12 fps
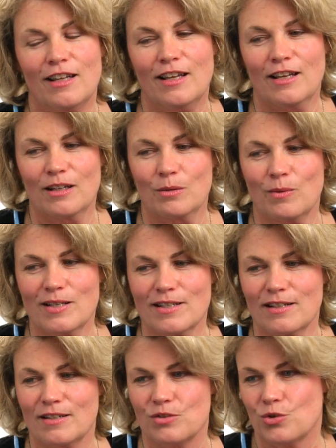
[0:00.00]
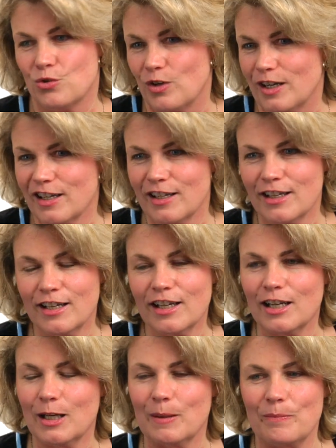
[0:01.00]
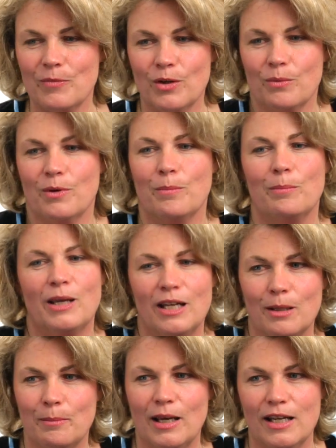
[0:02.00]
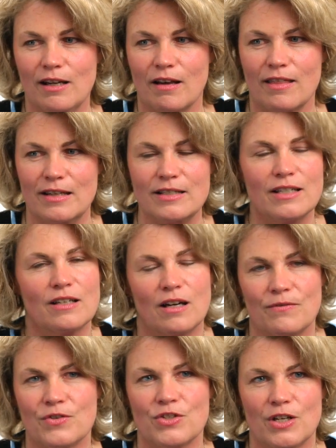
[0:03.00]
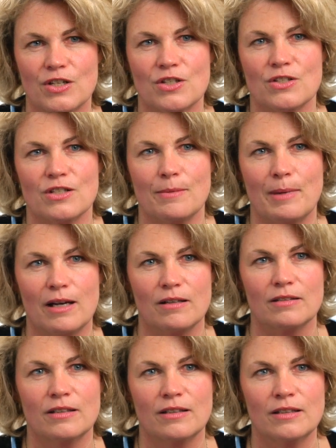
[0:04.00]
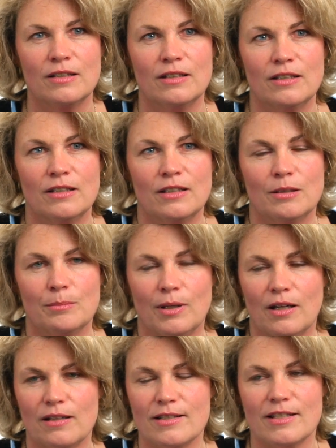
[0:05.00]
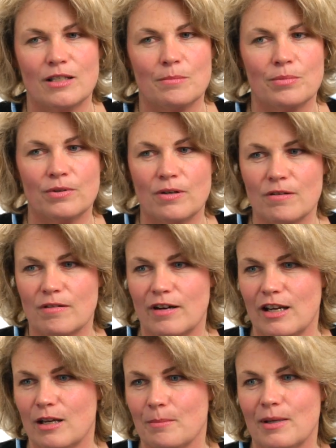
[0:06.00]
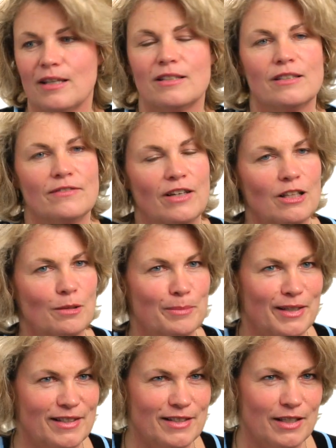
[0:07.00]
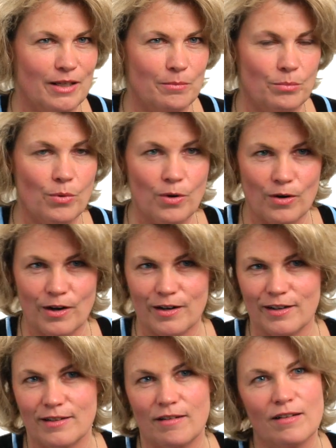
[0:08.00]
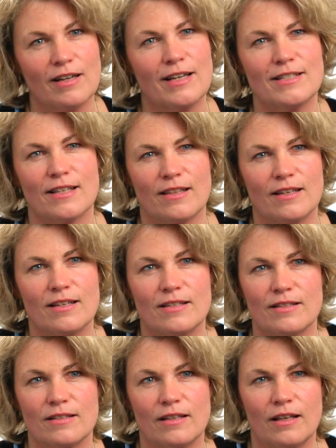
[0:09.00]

and it wasn't a trick. There were many, many authentic conversations about policy and program and development and board and all kinds of things